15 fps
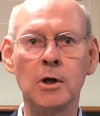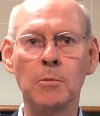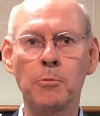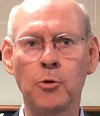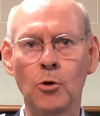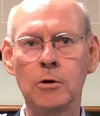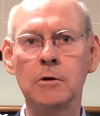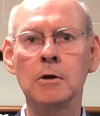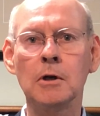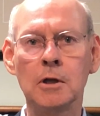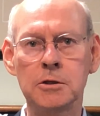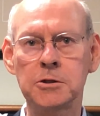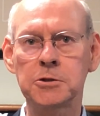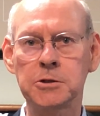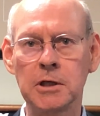important
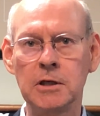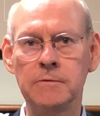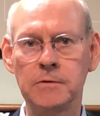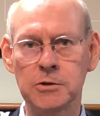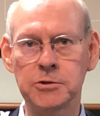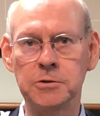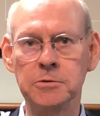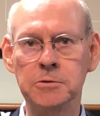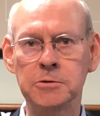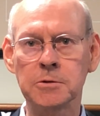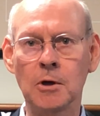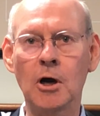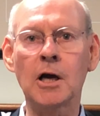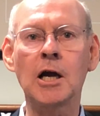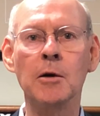legislative issues
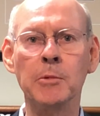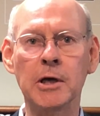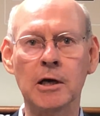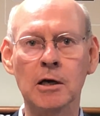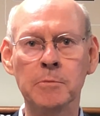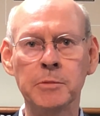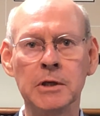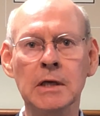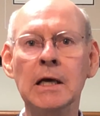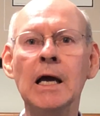are coming up